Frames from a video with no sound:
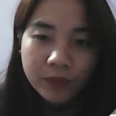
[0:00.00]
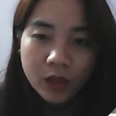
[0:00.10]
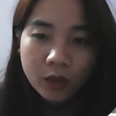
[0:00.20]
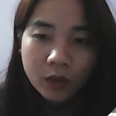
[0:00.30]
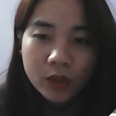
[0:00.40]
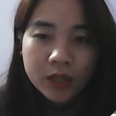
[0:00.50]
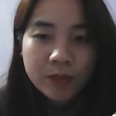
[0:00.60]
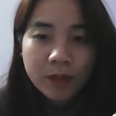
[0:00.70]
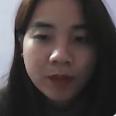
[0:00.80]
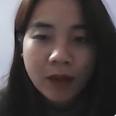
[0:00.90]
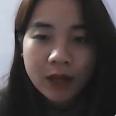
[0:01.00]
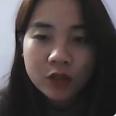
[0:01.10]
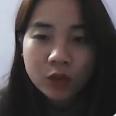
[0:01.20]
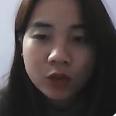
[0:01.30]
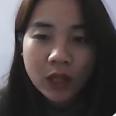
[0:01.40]
What is meant by that,
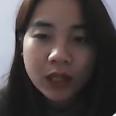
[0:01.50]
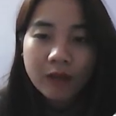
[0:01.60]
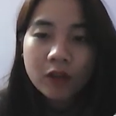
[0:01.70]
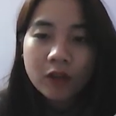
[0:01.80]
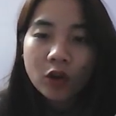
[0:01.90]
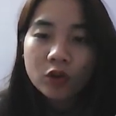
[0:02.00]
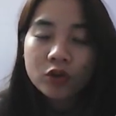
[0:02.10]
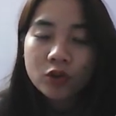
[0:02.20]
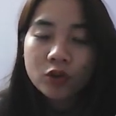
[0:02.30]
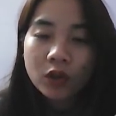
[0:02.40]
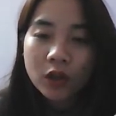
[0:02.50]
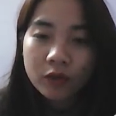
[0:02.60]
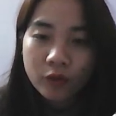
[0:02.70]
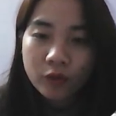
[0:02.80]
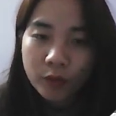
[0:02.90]
so that they will also learn
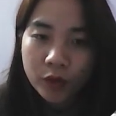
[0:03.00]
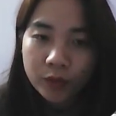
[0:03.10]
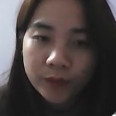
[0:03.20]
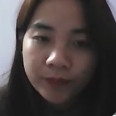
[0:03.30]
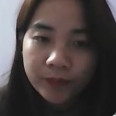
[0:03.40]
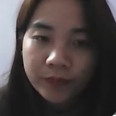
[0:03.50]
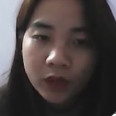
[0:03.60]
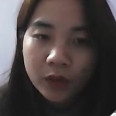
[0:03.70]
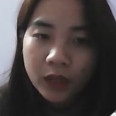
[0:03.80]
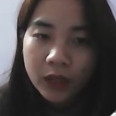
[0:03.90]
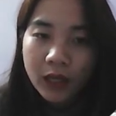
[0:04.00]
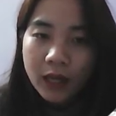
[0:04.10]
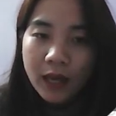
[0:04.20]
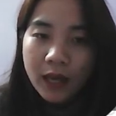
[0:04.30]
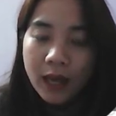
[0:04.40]
from you. Okay?
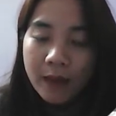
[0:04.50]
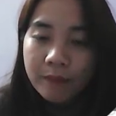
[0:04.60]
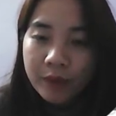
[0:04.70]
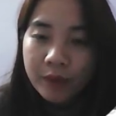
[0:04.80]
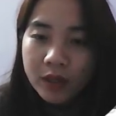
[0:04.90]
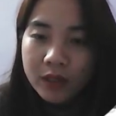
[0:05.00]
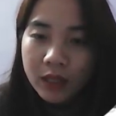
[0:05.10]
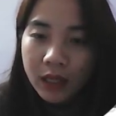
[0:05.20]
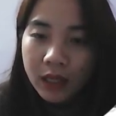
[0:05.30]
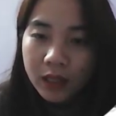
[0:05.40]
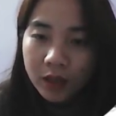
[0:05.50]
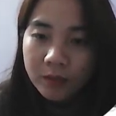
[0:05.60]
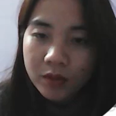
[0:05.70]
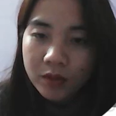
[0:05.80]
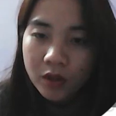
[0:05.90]
Embrace
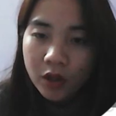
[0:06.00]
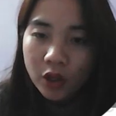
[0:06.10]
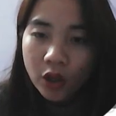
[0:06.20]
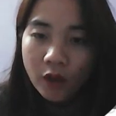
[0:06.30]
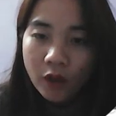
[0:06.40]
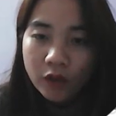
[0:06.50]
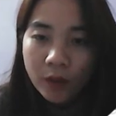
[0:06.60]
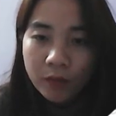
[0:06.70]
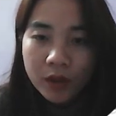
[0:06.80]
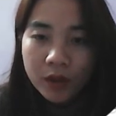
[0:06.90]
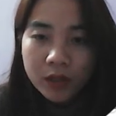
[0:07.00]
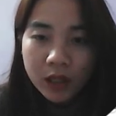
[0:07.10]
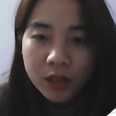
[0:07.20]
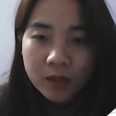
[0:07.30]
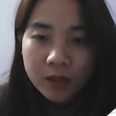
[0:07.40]
idioms. You have to embrace
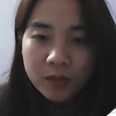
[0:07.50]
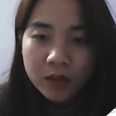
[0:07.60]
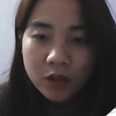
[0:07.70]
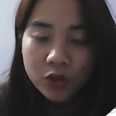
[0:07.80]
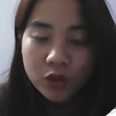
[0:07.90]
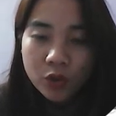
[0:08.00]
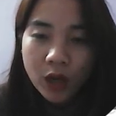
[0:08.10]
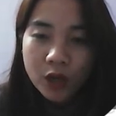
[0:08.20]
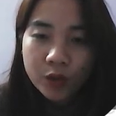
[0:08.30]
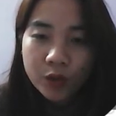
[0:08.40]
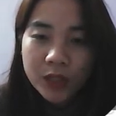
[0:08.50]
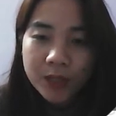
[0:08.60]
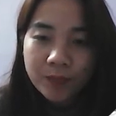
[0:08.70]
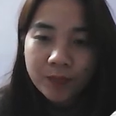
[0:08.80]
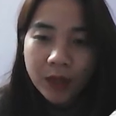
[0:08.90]
idioms so that you will
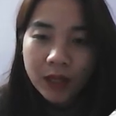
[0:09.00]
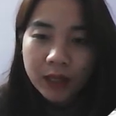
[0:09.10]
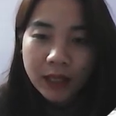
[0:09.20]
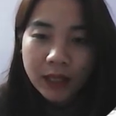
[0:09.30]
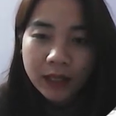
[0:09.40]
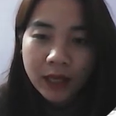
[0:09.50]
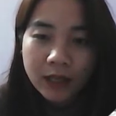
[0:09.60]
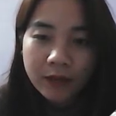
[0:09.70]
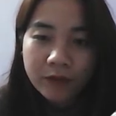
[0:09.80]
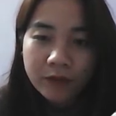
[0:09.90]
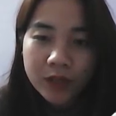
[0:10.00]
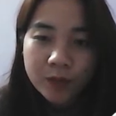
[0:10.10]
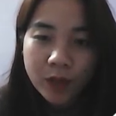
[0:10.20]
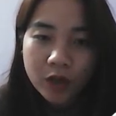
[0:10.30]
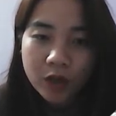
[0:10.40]
speak like a native
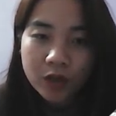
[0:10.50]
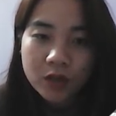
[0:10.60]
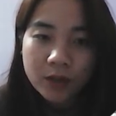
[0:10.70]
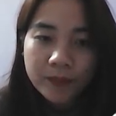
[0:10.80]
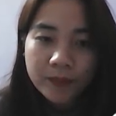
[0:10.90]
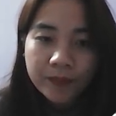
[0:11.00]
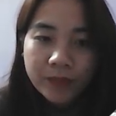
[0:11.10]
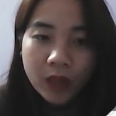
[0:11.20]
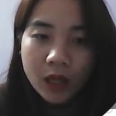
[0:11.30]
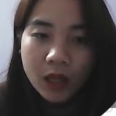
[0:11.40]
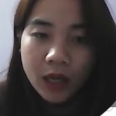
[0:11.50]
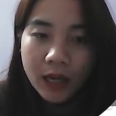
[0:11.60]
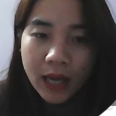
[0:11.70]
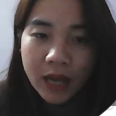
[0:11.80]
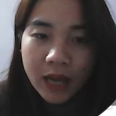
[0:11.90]
speakers.
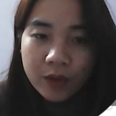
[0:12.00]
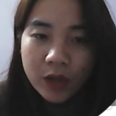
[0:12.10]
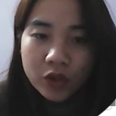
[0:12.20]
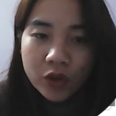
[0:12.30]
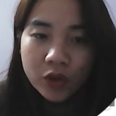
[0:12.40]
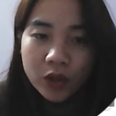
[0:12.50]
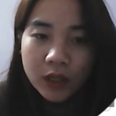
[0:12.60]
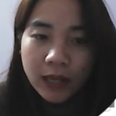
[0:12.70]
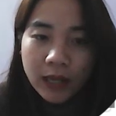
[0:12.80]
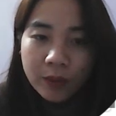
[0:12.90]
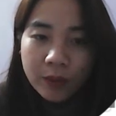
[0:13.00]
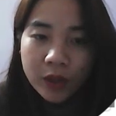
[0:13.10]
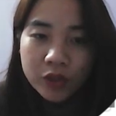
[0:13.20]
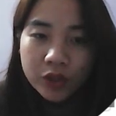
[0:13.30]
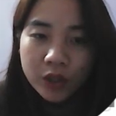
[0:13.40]
Enrich your
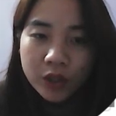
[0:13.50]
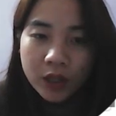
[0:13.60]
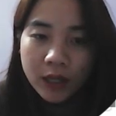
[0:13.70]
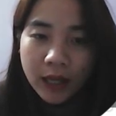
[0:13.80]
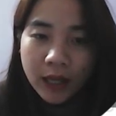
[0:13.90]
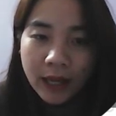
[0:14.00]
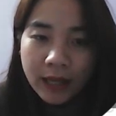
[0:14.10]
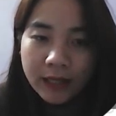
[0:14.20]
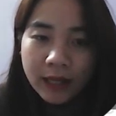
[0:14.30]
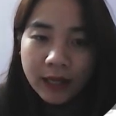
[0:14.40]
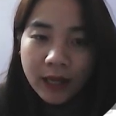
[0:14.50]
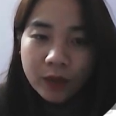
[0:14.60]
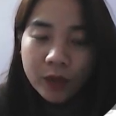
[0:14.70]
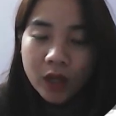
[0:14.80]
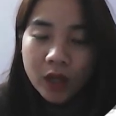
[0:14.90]
language and connect
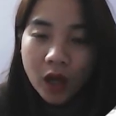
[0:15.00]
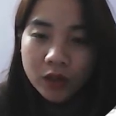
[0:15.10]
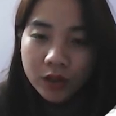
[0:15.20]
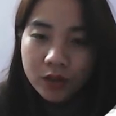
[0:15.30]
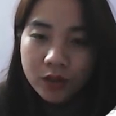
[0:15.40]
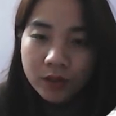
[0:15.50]
with others.